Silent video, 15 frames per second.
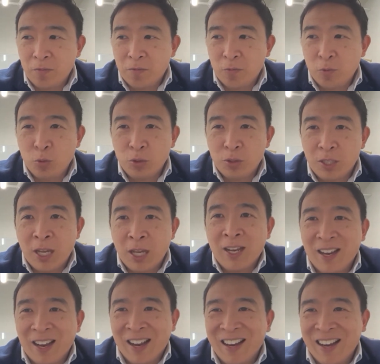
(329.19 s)
rules
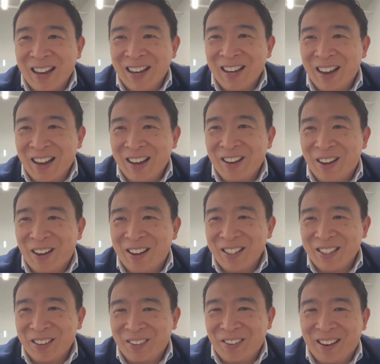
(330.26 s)
and
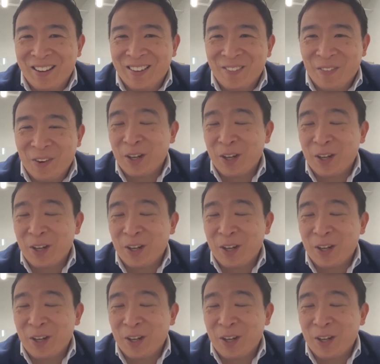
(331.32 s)
laws around